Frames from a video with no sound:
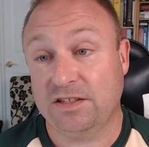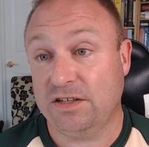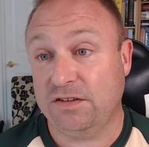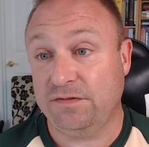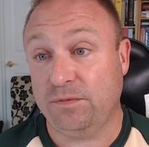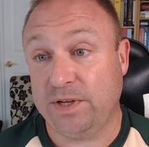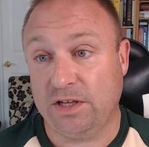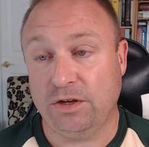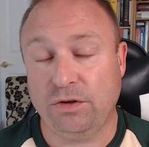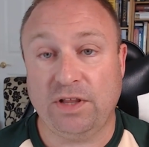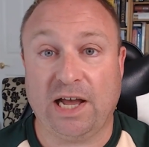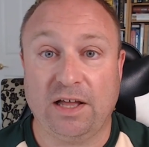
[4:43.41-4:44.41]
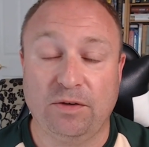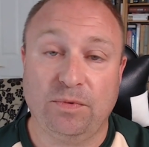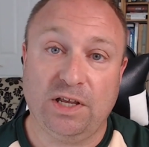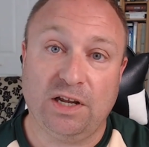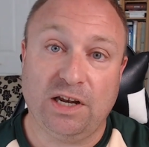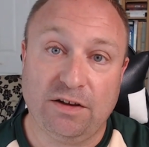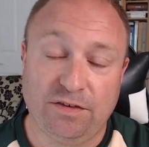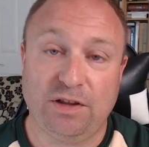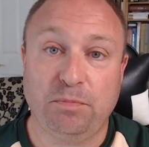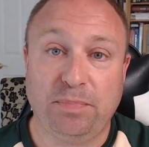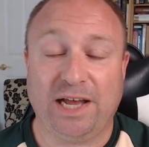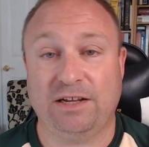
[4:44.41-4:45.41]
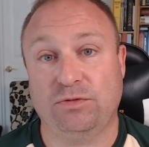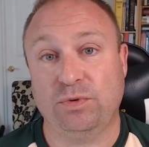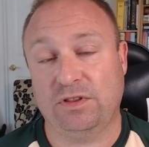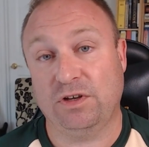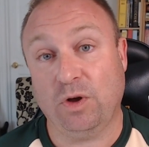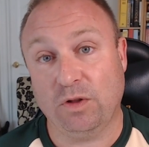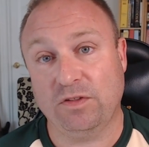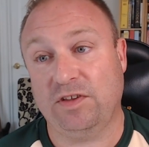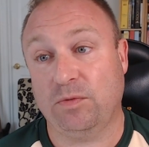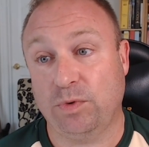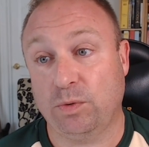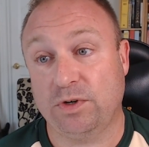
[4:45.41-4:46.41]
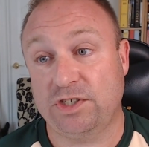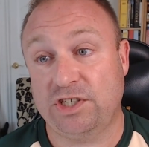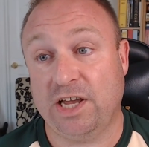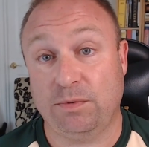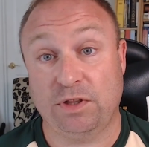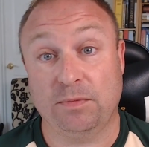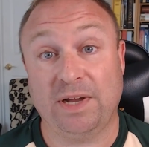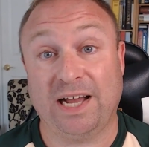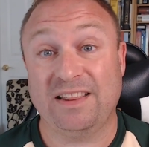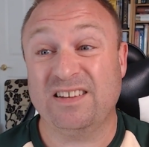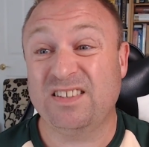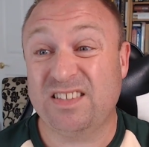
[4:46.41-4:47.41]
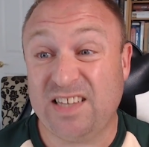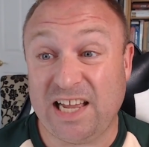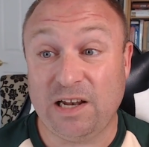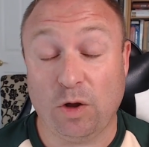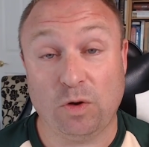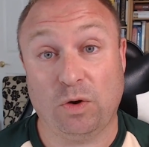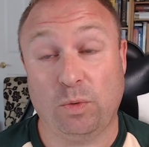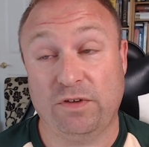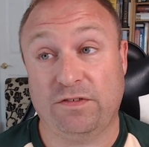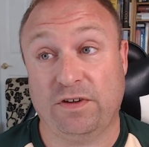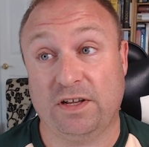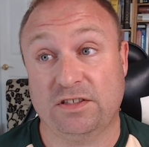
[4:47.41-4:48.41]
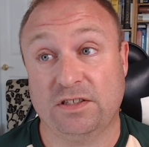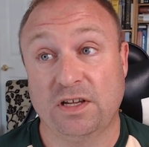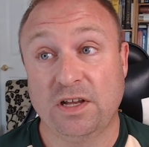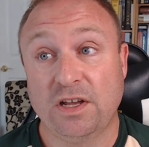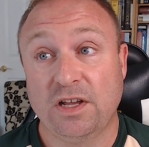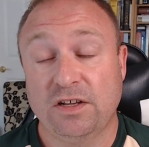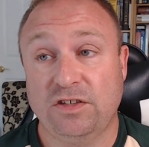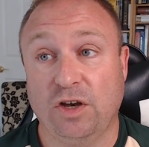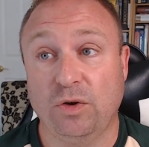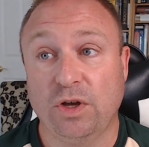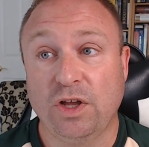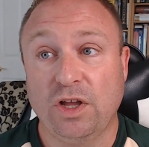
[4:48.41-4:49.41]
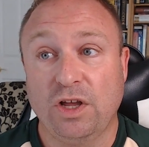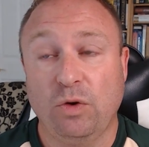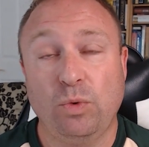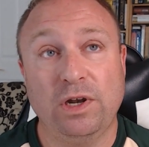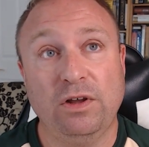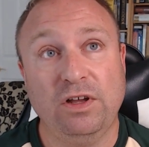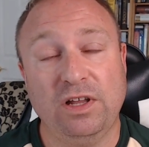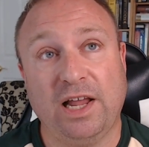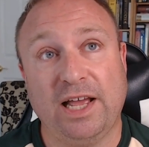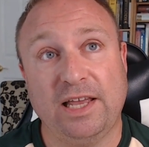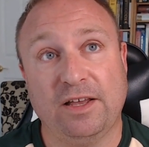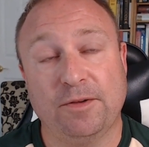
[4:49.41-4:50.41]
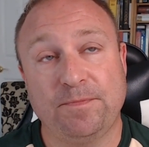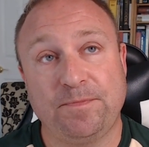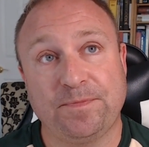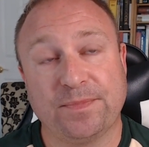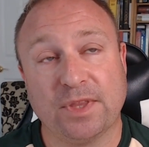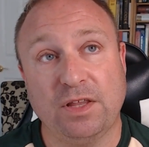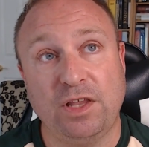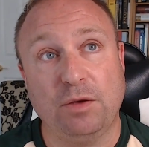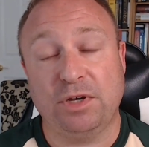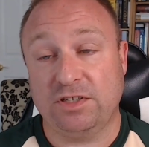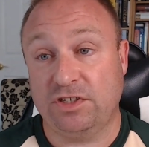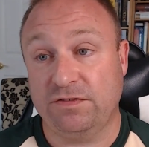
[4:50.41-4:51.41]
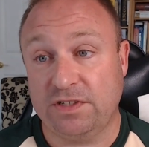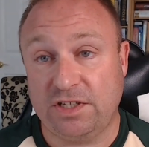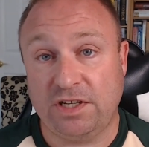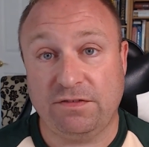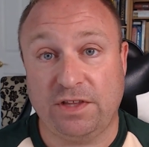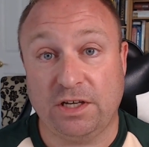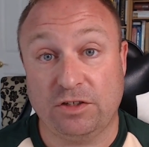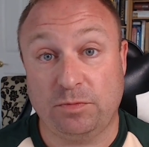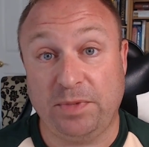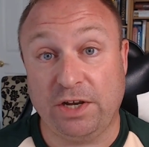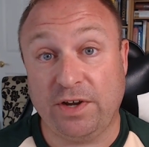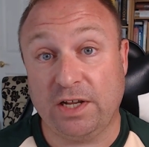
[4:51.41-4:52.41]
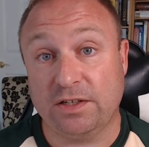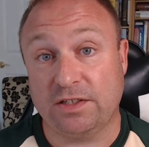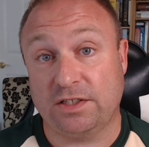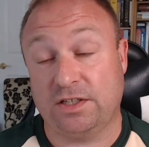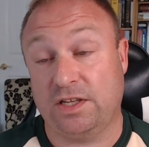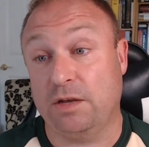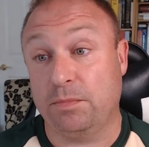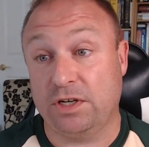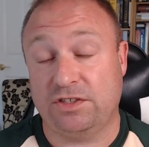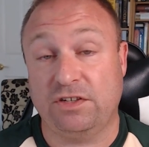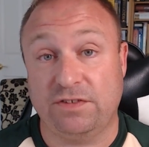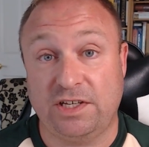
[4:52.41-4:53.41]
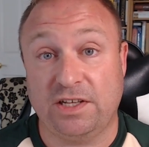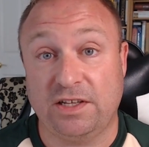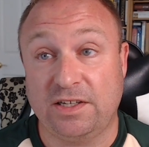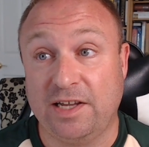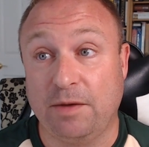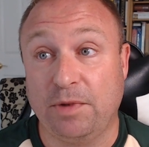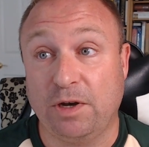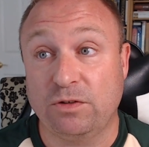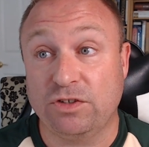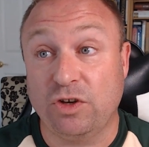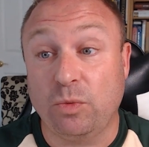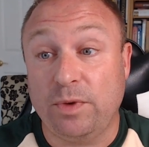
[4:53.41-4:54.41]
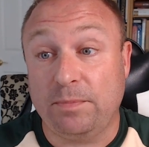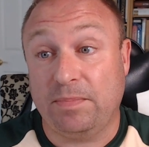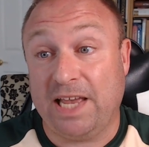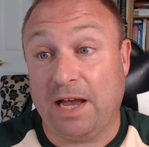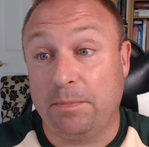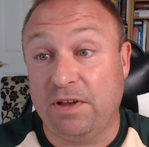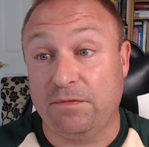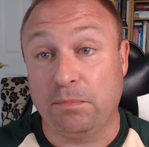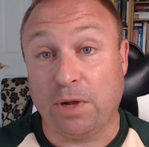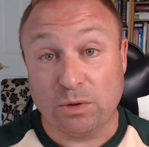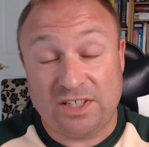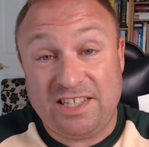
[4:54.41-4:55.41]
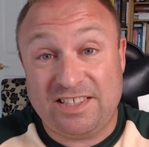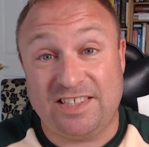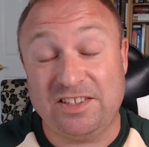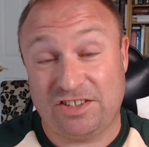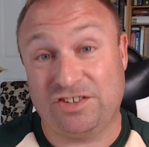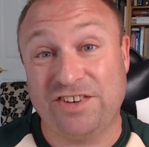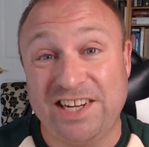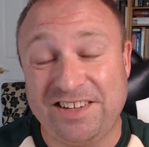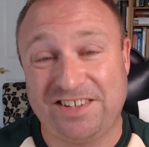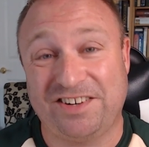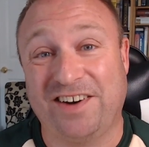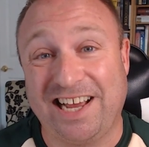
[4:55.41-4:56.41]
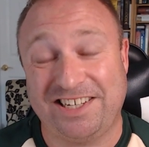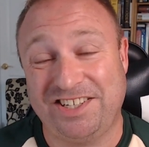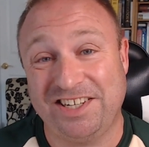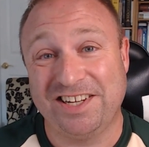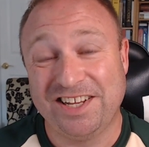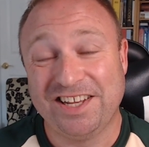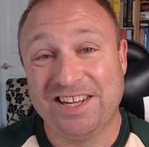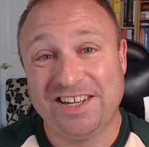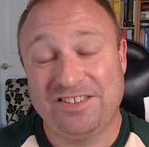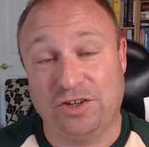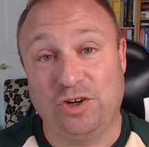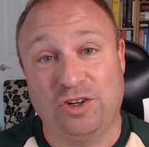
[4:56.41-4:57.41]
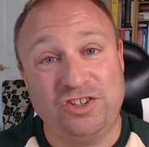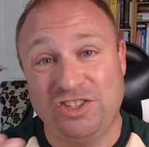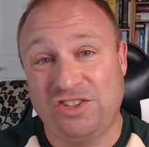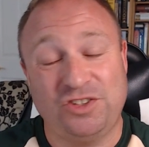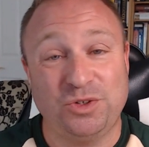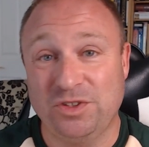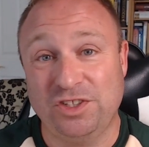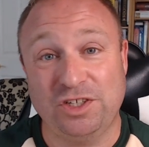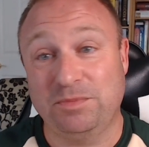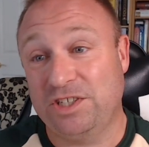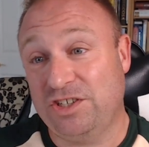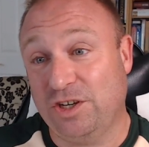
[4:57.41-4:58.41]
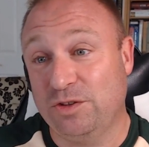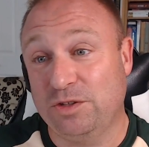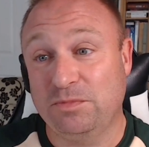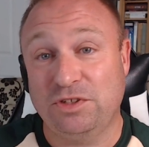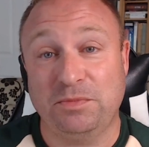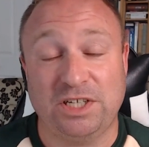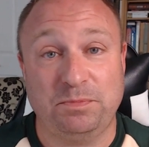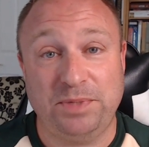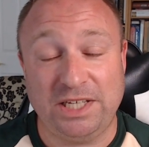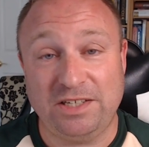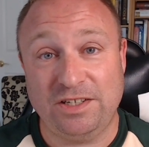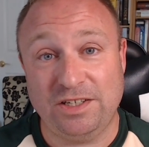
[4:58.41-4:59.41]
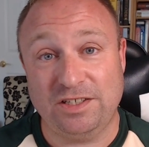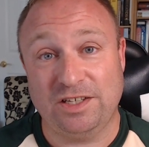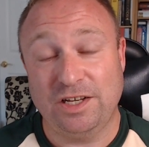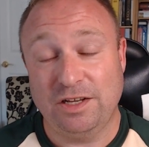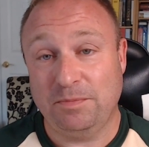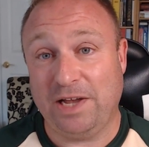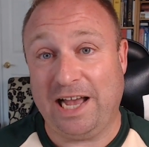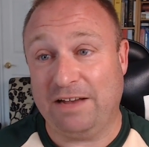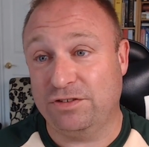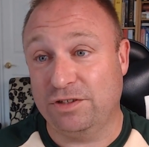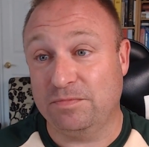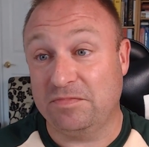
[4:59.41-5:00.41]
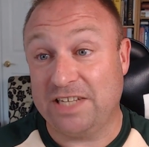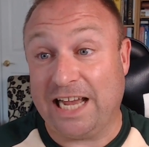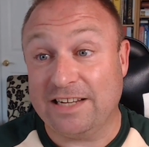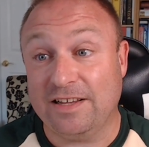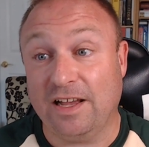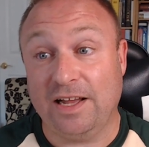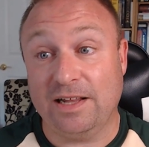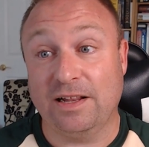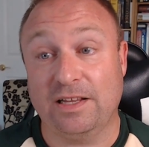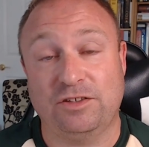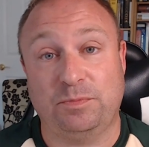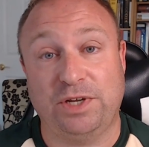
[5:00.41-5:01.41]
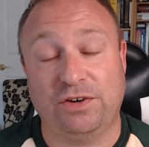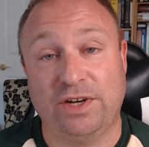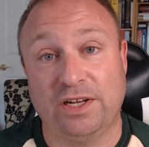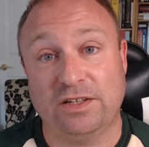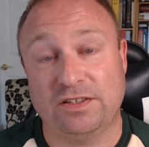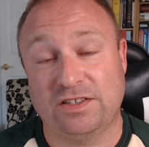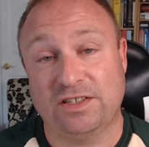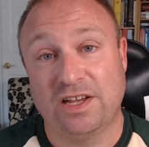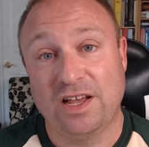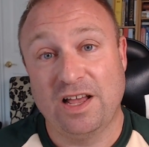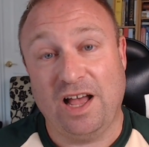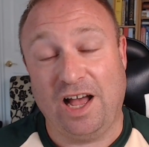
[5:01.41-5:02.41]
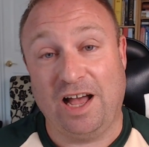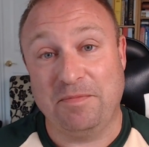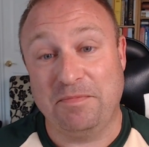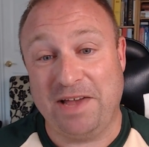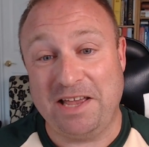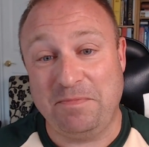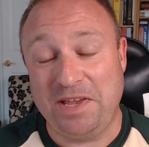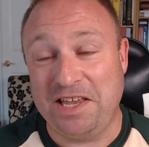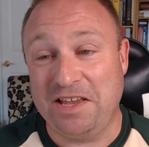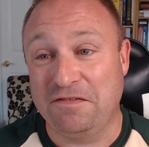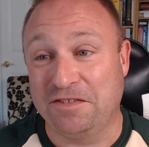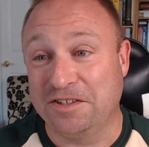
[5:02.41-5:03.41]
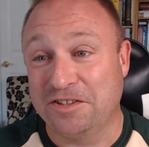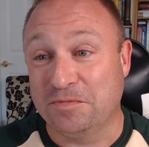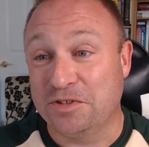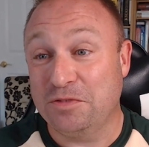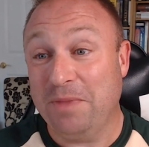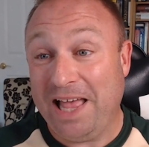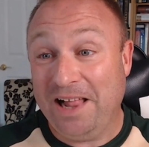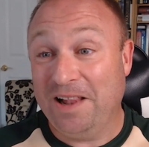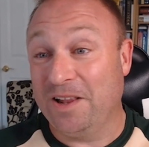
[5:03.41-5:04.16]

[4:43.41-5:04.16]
Because if we can do that, then we can have an impact with the content we want to share with them, and they'll stay longer with us. So we'll look at the immersivity of the experience, the immersivity of the demos. Can we get a bit of multi-sensory interaction? So not just talk to them and show them some nice pictures, but have some tactile experience, maybe even some smell,